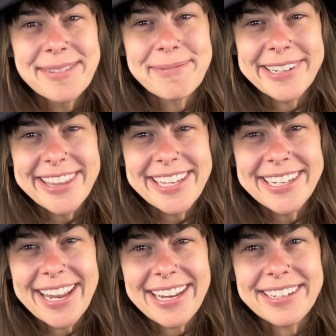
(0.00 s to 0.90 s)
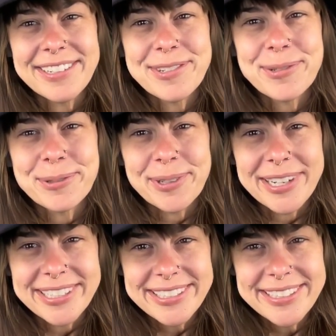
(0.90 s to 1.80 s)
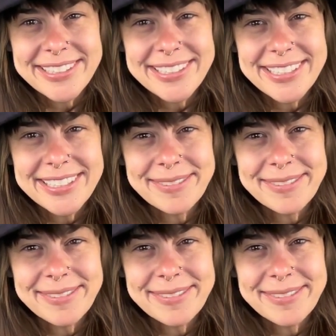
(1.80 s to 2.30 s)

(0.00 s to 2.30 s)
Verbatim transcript: Breathe in and trust.